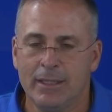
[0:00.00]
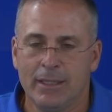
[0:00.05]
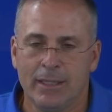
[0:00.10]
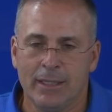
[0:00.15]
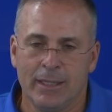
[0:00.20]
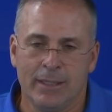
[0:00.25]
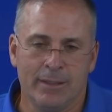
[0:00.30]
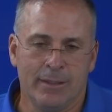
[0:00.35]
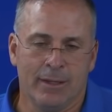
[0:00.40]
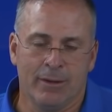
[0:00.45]

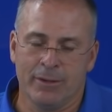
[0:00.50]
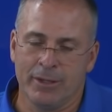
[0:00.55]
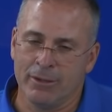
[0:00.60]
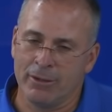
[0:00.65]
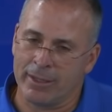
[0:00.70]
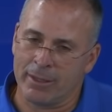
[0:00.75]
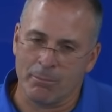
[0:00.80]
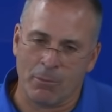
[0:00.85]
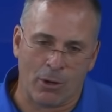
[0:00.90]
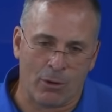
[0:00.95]
and you know, you
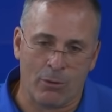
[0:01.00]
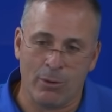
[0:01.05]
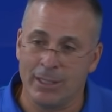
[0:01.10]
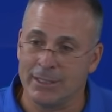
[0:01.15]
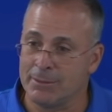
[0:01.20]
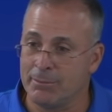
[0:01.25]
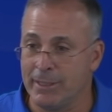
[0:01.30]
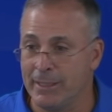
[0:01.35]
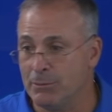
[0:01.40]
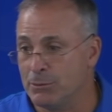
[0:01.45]
look at Marquis, I
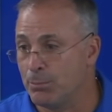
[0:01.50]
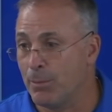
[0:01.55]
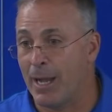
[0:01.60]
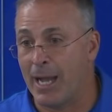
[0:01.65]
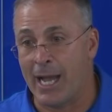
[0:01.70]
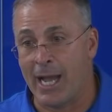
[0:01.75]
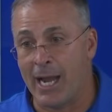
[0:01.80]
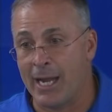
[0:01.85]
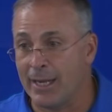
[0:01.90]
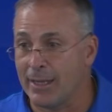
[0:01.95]
mean, he was
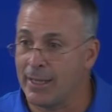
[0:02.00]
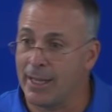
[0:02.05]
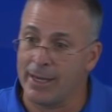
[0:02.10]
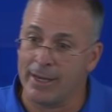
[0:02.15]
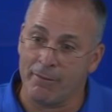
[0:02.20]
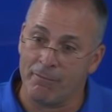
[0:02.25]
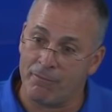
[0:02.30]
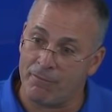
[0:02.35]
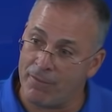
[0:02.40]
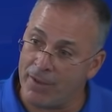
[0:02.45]
behind and then
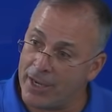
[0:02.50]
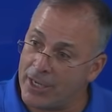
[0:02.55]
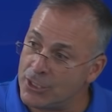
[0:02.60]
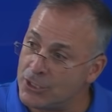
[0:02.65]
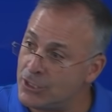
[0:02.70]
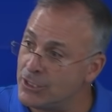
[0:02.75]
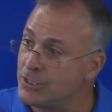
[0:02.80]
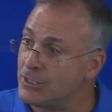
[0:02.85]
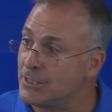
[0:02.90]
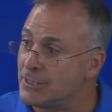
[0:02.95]
he
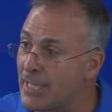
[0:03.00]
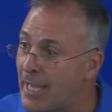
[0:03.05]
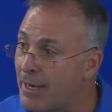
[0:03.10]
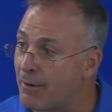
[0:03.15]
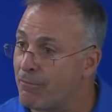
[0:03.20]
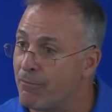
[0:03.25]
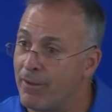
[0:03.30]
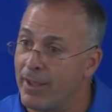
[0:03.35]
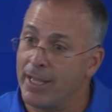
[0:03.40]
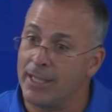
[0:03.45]
finishes, he's out
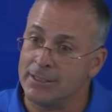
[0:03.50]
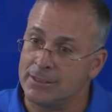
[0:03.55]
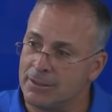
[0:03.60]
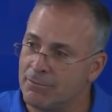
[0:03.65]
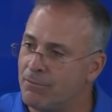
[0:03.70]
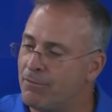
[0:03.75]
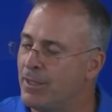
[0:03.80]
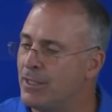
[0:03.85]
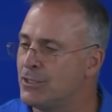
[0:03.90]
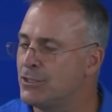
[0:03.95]
of phase
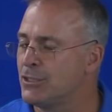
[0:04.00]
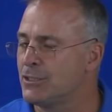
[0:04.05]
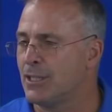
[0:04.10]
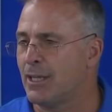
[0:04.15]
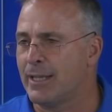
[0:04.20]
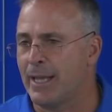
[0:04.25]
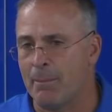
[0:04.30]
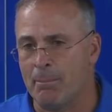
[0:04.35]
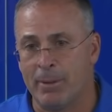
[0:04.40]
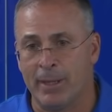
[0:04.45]
and finishes
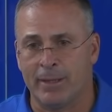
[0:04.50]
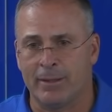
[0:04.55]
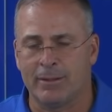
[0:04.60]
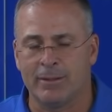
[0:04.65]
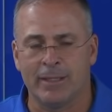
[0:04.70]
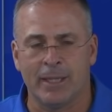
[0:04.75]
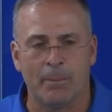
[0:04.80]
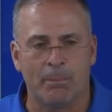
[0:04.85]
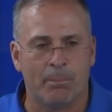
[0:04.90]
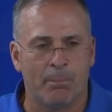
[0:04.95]
on that big,
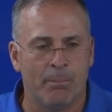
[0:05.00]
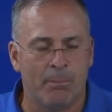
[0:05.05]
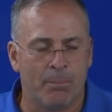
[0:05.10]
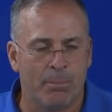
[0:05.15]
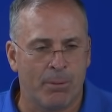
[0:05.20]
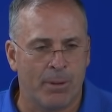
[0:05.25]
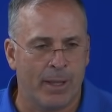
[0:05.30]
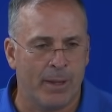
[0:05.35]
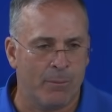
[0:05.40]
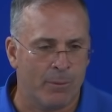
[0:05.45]
deep
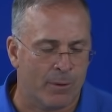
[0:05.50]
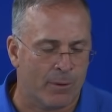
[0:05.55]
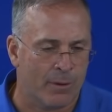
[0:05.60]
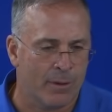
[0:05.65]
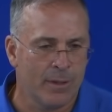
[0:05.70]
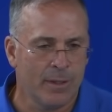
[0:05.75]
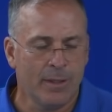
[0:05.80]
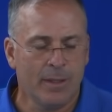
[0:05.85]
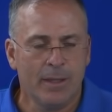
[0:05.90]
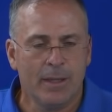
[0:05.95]
play where
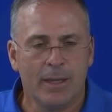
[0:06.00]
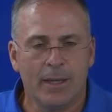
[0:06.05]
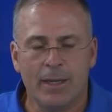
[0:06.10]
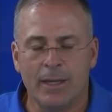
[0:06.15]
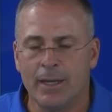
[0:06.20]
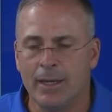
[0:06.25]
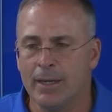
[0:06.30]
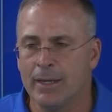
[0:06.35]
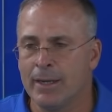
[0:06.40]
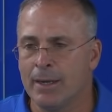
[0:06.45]

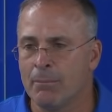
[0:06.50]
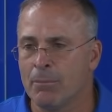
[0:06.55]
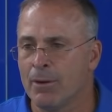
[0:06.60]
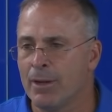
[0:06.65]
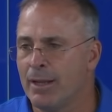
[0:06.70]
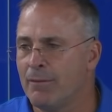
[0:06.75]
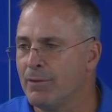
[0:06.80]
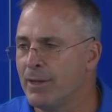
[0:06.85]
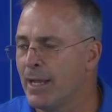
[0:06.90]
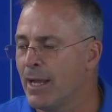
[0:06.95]
uh, number
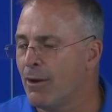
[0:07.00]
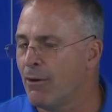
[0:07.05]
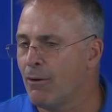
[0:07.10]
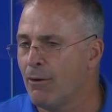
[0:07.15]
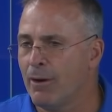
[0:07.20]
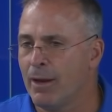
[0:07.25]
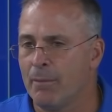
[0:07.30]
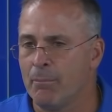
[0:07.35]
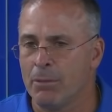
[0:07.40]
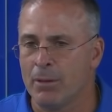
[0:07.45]
11 got
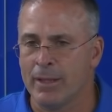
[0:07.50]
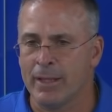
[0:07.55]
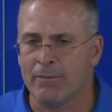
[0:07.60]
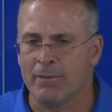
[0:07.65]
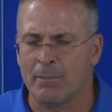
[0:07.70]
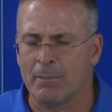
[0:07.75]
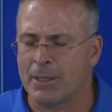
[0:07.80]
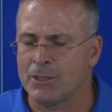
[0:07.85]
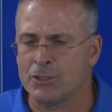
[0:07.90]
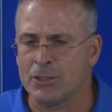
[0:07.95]
hurt, I believe.
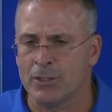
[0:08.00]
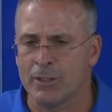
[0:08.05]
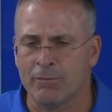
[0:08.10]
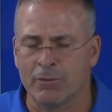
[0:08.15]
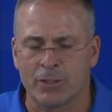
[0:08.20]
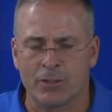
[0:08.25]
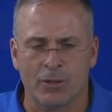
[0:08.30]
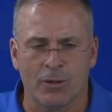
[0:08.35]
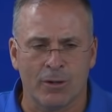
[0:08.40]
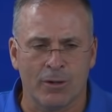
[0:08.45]
I'm not sure he
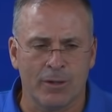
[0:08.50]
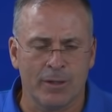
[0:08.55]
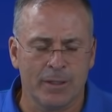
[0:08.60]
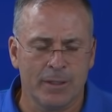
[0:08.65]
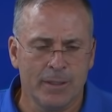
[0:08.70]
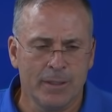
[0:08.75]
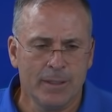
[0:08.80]
returned.